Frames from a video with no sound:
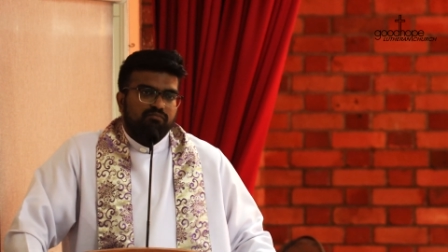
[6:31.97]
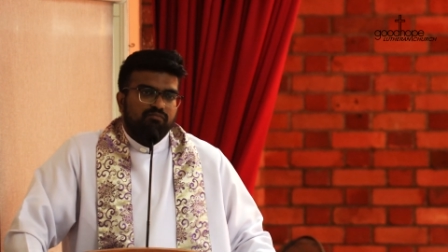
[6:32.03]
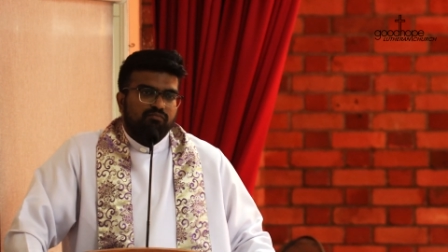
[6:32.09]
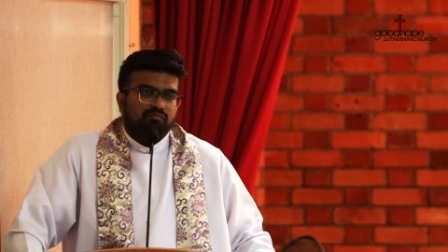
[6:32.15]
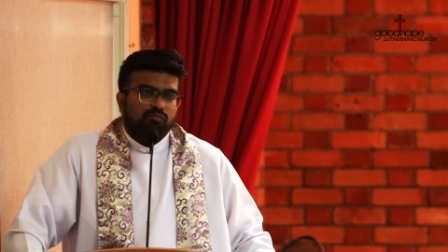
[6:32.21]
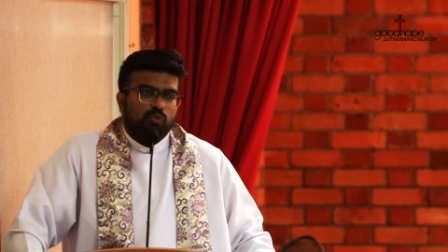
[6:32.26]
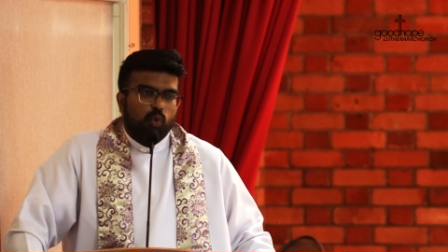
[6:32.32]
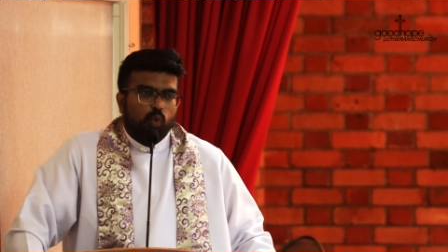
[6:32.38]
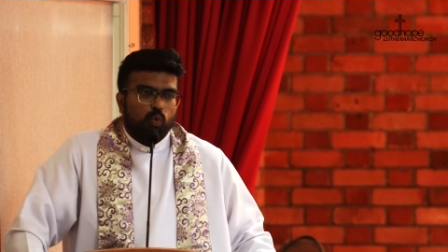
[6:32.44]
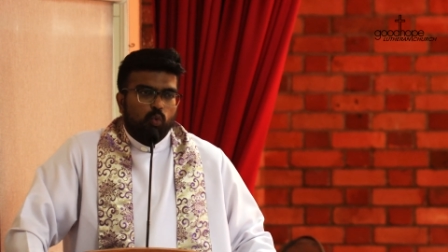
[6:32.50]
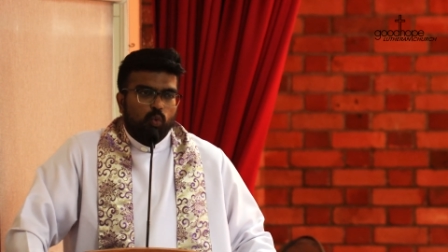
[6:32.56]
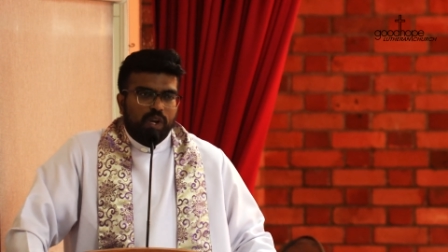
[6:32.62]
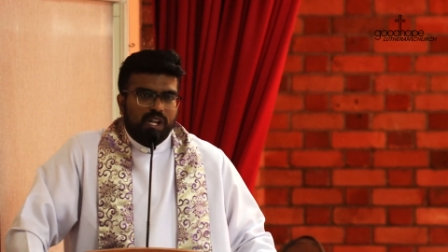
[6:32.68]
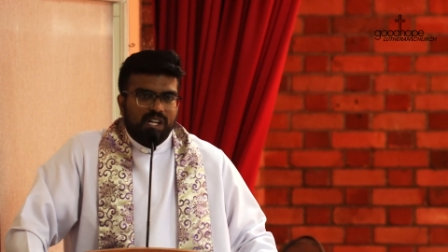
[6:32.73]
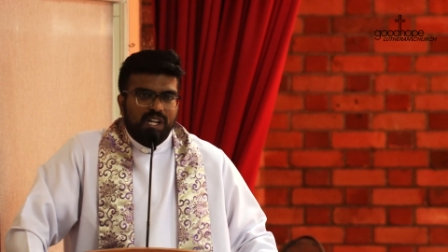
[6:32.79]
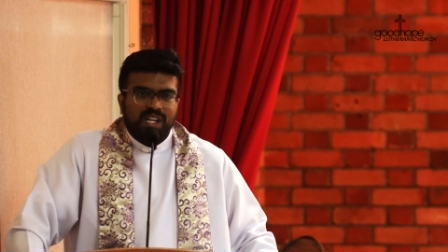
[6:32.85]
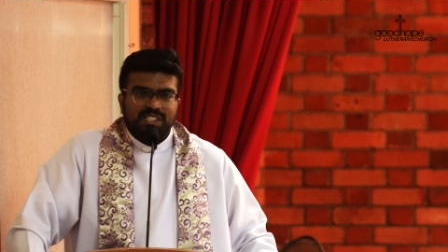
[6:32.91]
who
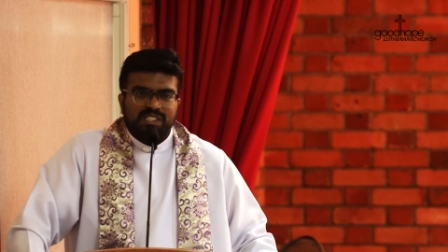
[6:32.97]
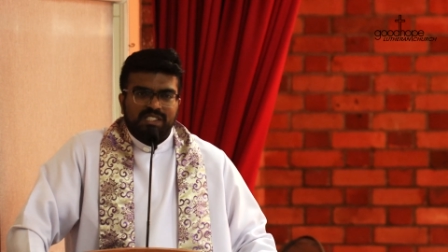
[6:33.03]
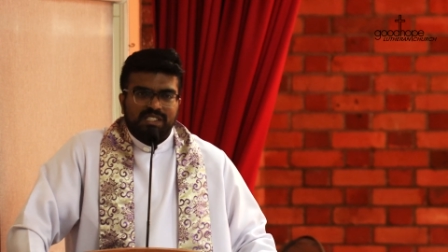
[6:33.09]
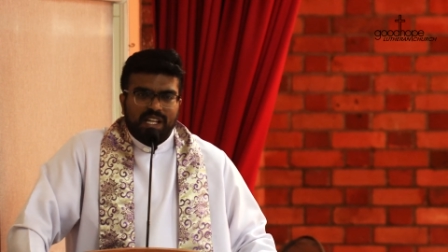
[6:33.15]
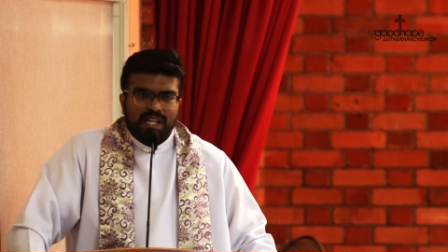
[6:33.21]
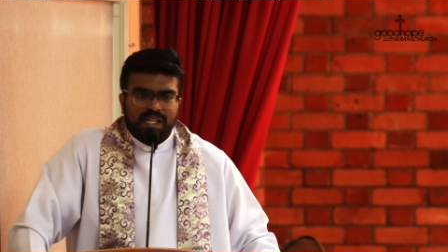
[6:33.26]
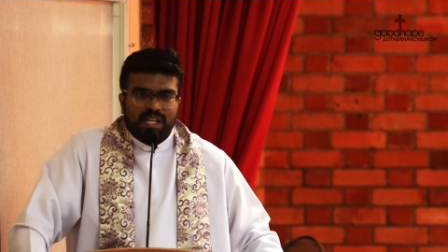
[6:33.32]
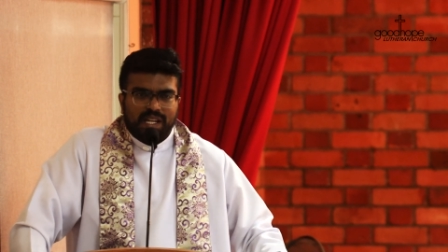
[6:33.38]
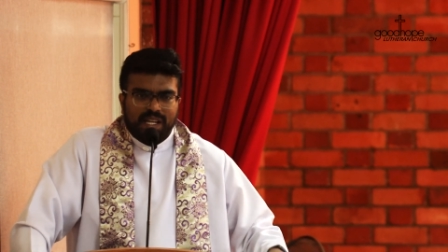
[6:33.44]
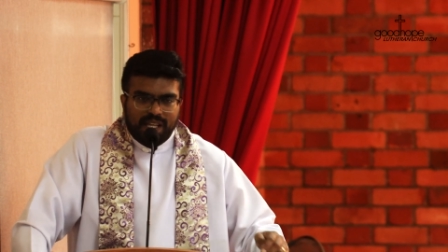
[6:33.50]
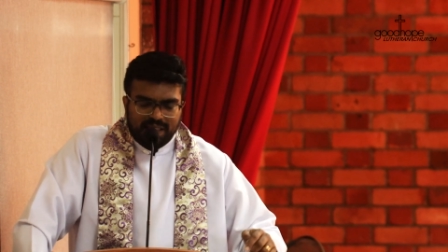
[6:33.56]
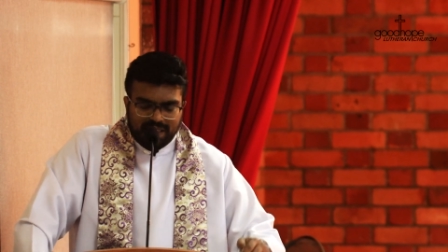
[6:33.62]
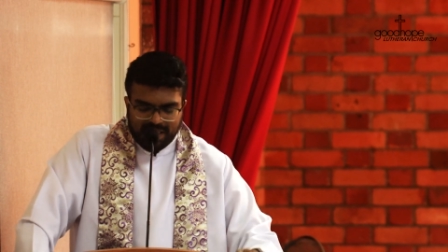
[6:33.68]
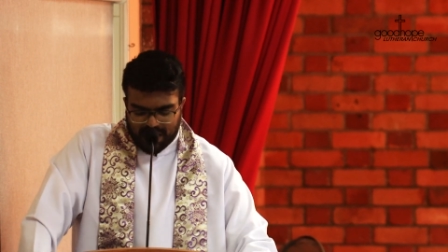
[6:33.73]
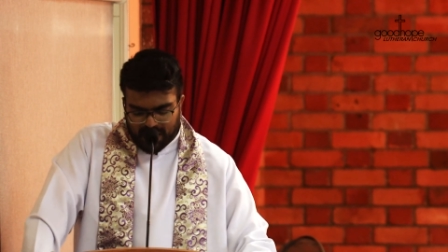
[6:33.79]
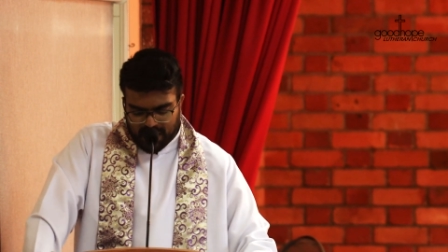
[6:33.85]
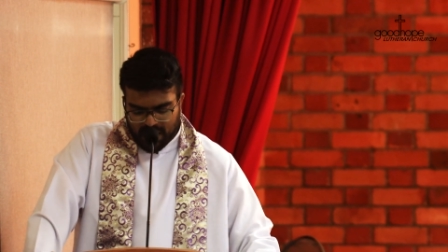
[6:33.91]
witnessed that
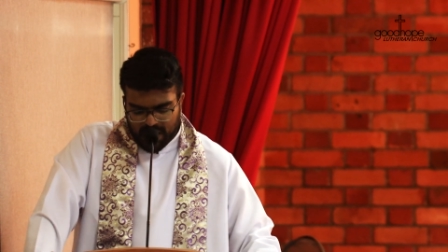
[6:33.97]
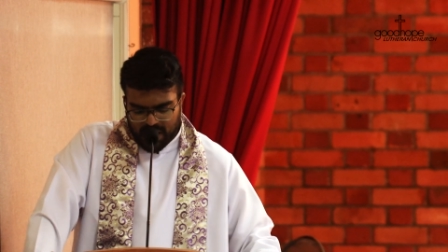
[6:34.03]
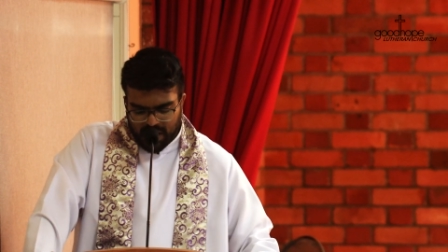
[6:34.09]
nothing